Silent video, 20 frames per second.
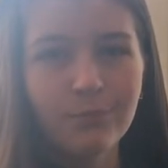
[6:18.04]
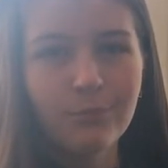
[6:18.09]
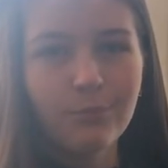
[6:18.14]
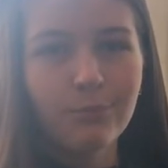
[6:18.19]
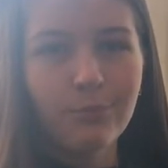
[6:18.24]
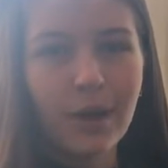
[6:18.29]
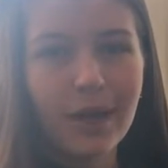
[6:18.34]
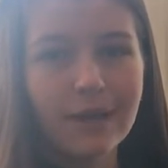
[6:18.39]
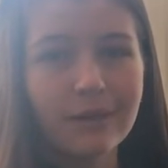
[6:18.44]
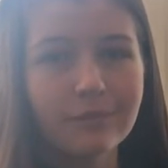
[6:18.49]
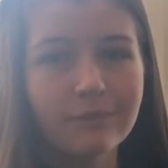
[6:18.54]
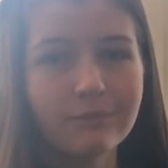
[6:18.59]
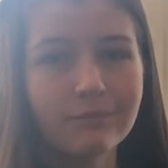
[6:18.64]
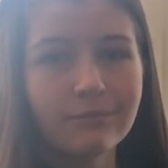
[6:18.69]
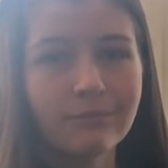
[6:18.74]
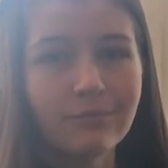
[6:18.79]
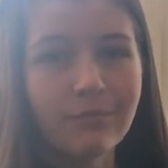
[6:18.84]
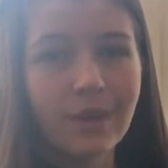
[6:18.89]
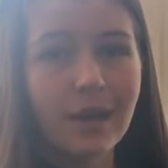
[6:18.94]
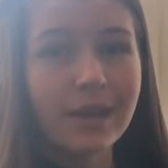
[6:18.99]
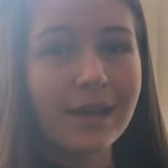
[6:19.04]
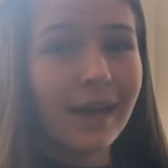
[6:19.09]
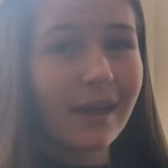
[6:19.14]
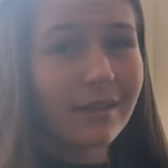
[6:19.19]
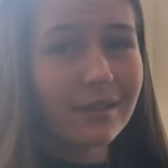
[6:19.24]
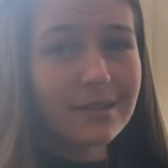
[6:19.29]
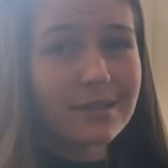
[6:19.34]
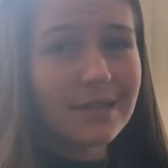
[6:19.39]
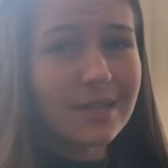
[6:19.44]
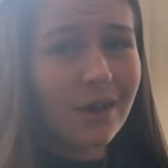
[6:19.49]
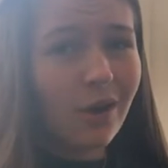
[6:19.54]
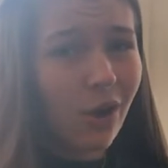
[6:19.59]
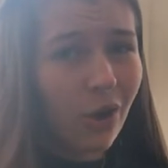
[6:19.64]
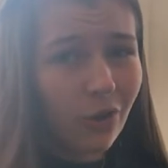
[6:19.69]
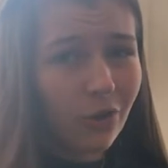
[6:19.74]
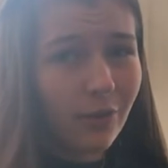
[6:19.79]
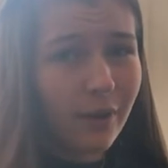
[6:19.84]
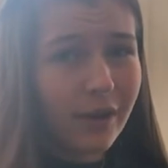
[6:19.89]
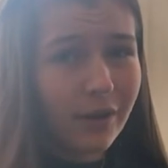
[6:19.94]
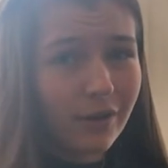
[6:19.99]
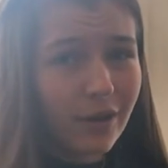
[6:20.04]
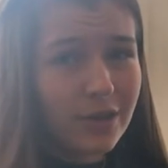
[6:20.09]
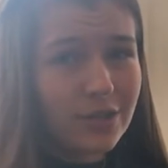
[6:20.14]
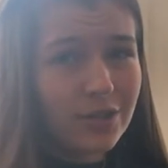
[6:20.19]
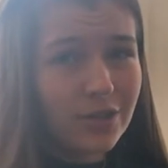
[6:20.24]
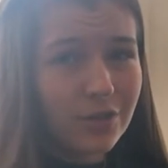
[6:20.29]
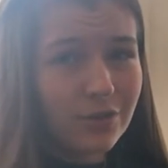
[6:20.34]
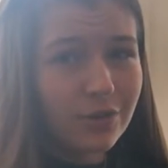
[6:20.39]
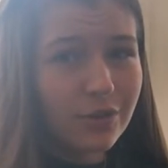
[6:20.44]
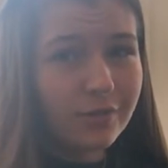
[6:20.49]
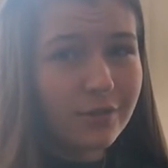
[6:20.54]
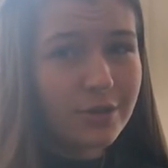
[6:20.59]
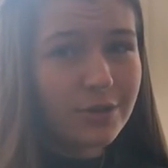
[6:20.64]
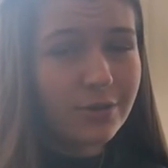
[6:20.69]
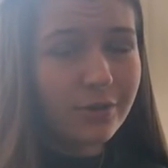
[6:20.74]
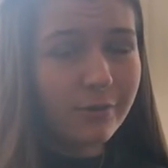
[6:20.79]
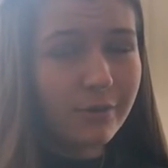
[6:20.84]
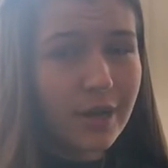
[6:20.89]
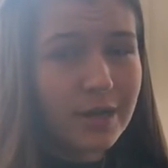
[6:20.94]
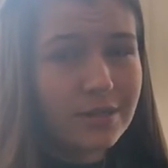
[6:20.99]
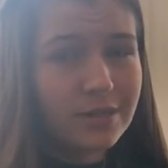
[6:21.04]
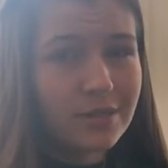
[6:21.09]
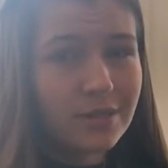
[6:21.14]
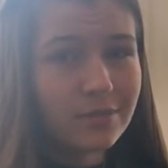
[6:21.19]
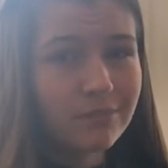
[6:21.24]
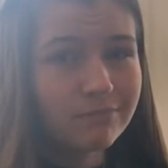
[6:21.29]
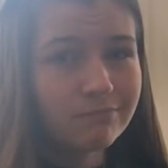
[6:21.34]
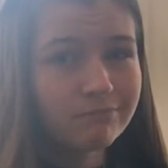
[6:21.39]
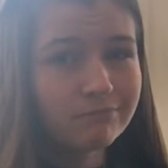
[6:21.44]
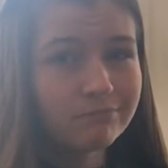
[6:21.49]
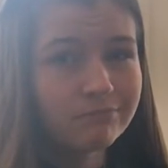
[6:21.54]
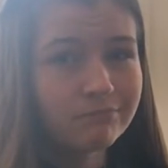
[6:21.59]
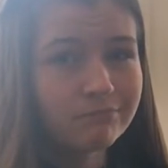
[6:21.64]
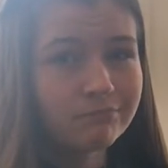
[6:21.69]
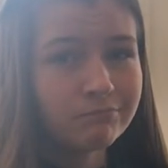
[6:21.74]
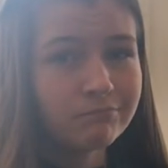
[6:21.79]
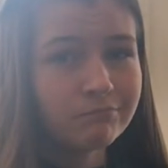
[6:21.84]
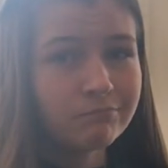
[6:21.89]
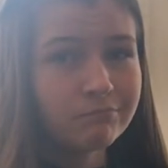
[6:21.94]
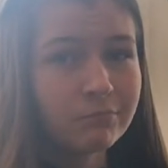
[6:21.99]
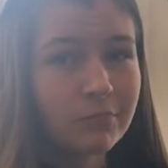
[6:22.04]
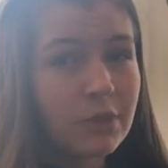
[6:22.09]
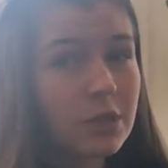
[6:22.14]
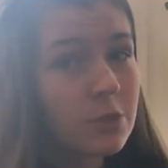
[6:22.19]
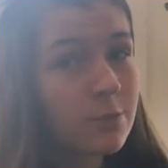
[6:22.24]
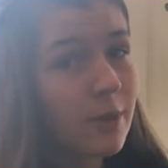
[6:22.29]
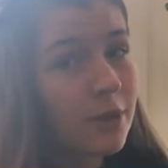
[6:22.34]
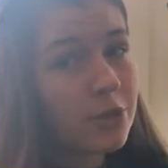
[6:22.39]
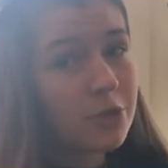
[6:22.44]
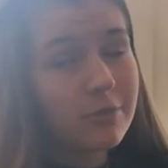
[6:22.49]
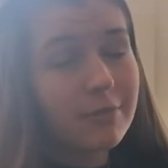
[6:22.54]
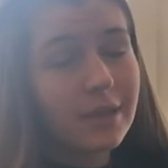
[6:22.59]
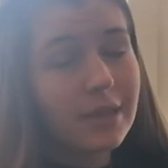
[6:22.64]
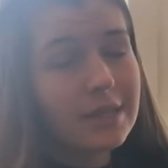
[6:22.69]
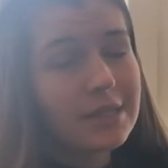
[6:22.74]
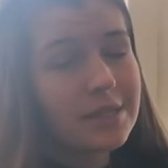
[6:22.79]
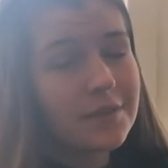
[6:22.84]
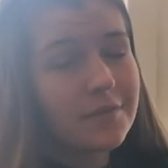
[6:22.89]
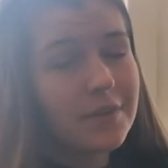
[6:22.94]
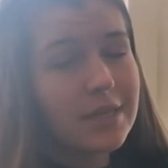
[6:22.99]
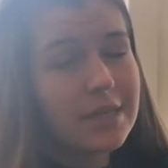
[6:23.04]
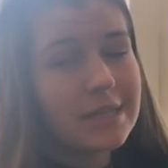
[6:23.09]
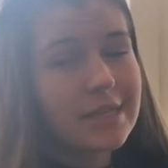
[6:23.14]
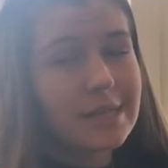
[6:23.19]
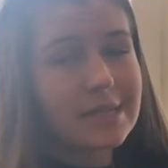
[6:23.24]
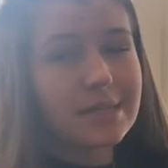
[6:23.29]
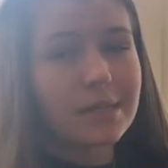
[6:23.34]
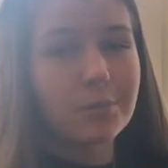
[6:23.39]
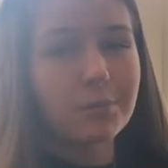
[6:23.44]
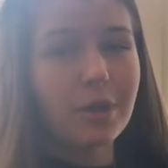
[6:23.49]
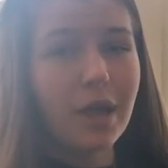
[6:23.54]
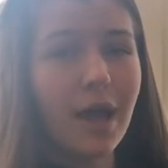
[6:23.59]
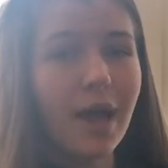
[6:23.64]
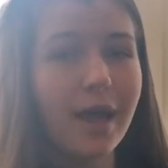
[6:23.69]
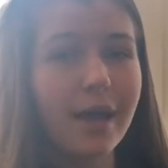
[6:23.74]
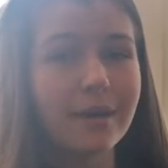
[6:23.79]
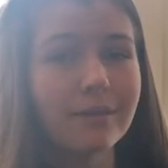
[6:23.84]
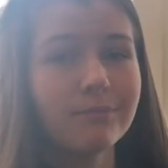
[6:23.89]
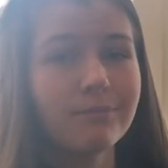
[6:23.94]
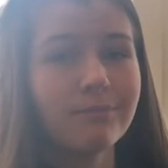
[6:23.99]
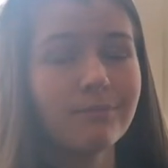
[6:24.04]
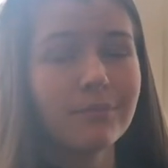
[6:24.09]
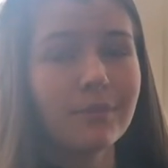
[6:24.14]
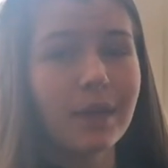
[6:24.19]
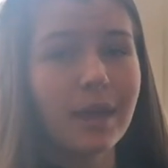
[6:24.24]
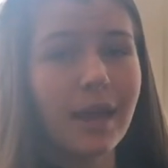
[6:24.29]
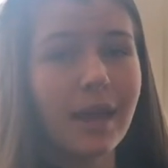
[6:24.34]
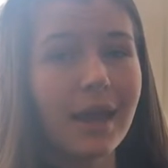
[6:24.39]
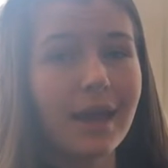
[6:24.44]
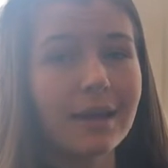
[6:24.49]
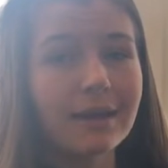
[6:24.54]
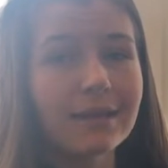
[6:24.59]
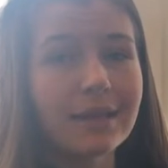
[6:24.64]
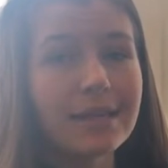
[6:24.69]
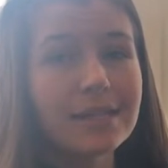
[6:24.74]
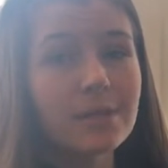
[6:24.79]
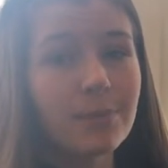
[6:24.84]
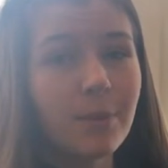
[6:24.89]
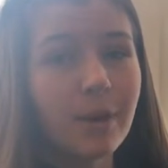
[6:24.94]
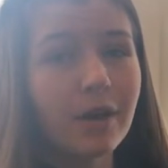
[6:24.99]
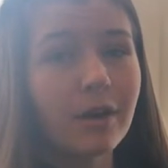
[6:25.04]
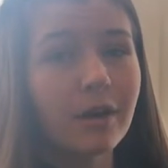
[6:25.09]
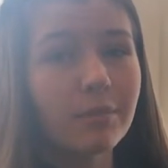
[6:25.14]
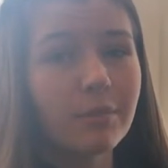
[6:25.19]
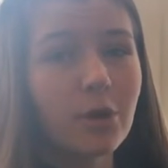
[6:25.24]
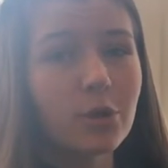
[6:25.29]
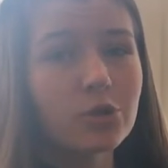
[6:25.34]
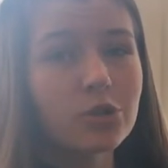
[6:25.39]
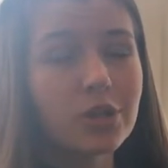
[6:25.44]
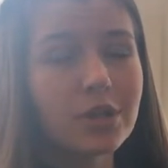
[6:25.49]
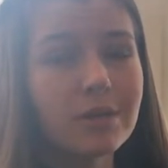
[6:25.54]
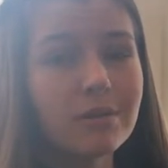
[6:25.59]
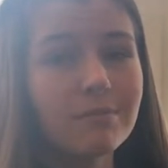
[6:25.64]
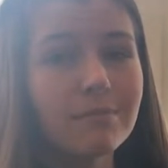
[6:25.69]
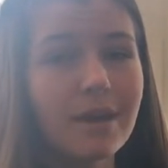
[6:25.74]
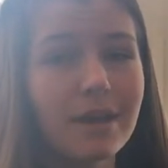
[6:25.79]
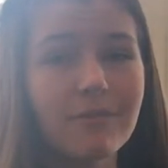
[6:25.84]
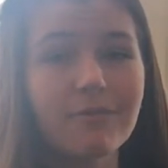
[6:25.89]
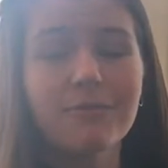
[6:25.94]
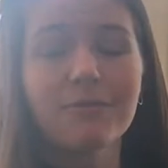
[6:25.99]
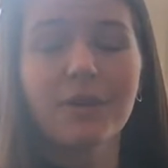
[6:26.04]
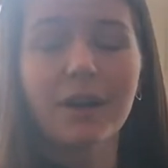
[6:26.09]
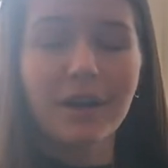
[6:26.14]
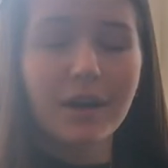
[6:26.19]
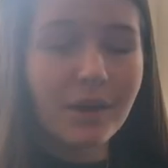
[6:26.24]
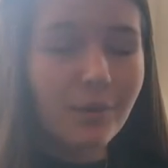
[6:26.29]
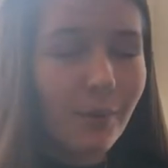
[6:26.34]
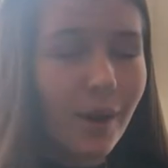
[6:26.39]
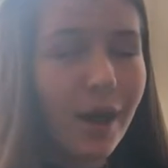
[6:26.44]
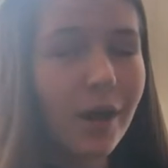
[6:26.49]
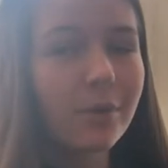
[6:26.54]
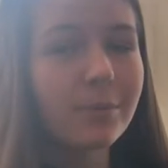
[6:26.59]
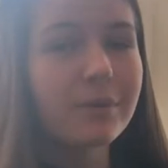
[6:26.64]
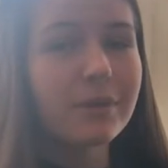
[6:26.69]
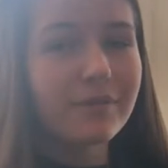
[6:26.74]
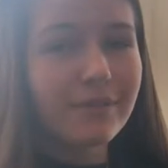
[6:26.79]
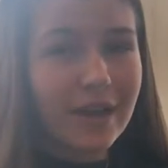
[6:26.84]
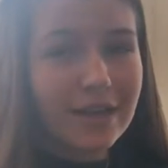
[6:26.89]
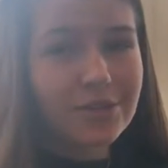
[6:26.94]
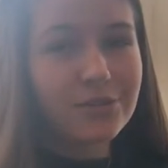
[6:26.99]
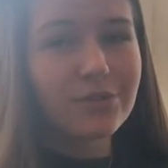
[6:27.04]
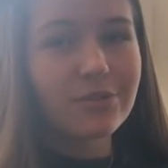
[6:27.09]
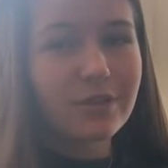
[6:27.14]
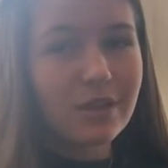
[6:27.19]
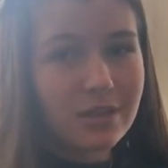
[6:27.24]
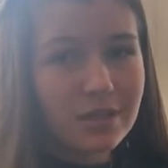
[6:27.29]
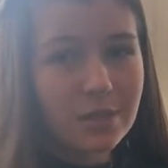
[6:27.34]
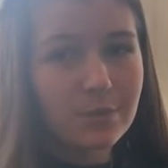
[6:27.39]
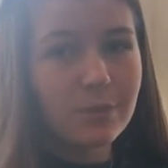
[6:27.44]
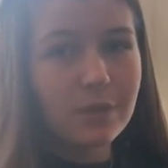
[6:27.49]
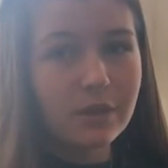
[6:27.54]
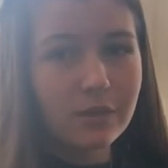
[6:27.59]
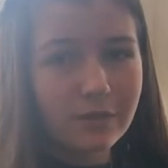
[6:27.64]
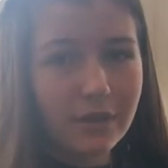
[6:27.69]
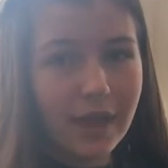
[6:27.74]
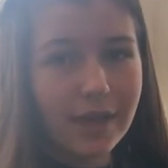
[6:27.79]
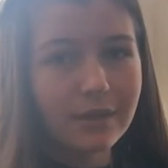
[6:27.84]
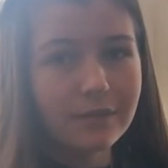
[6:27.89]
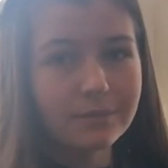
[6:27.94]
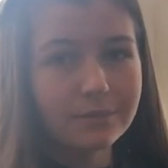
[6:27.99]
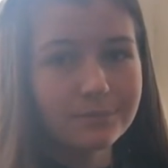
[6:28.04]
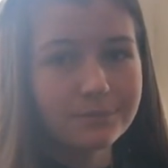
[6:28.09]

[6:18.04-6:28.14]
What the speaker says: But a galaxy all the way across the universe from us? Special relativity doesn't apply, and its apparent motion may very well be faster than the speed of light.